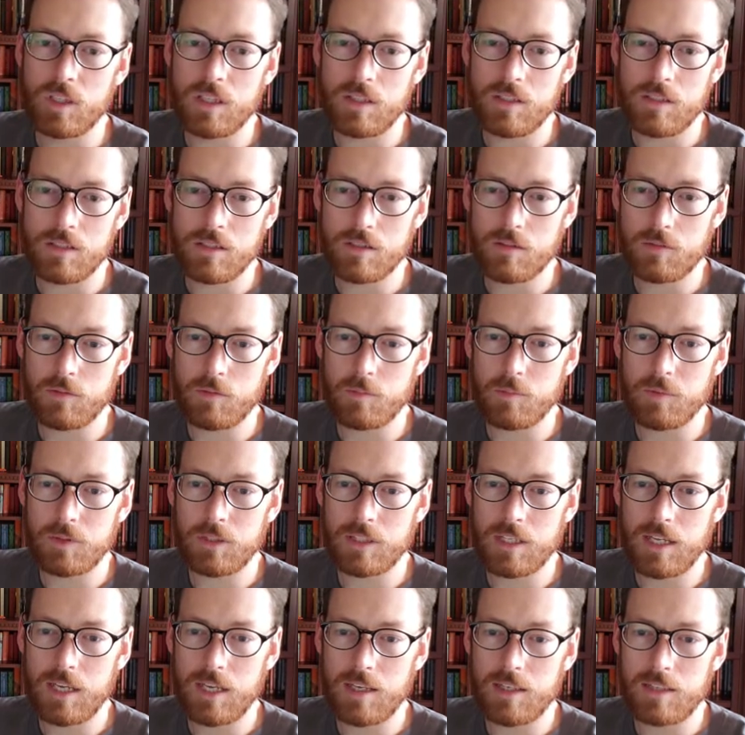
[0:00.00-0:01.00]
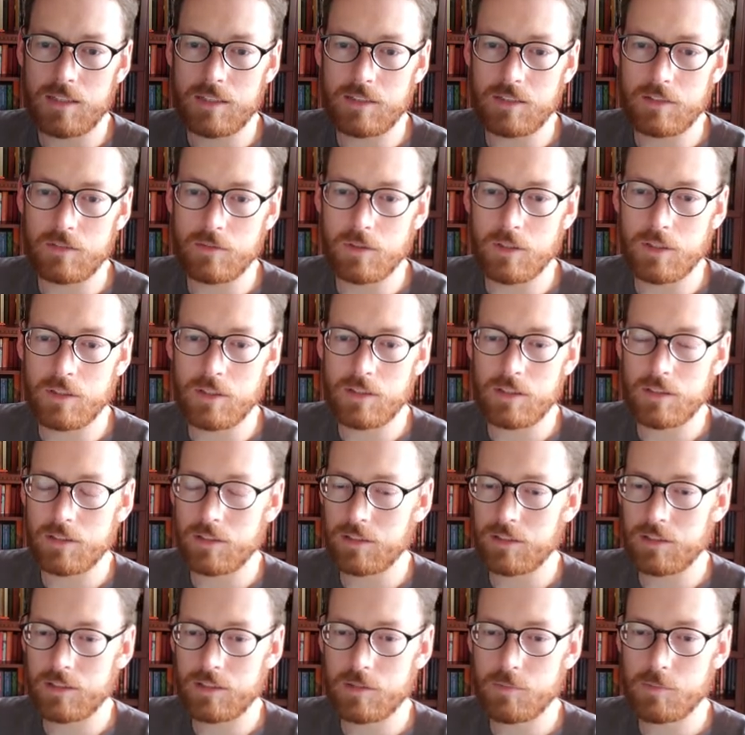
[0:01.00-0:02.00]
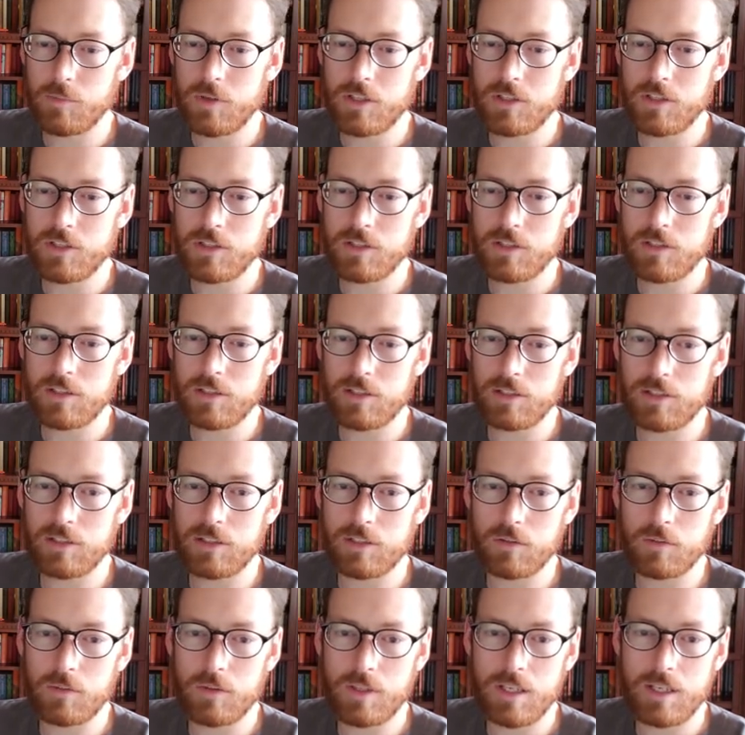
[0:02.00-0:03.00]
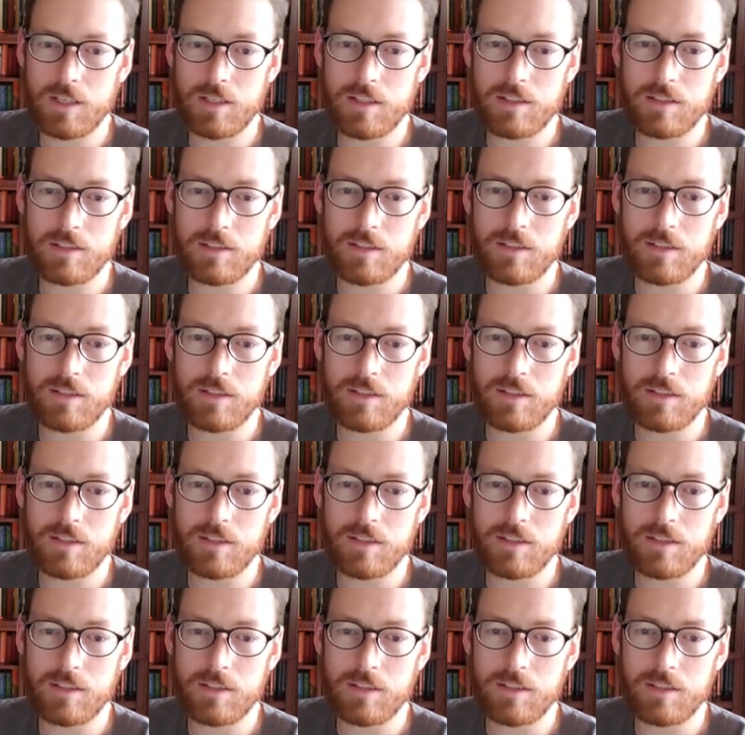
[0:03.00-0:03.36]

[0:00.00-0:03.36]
So we put that into our expression, click OK,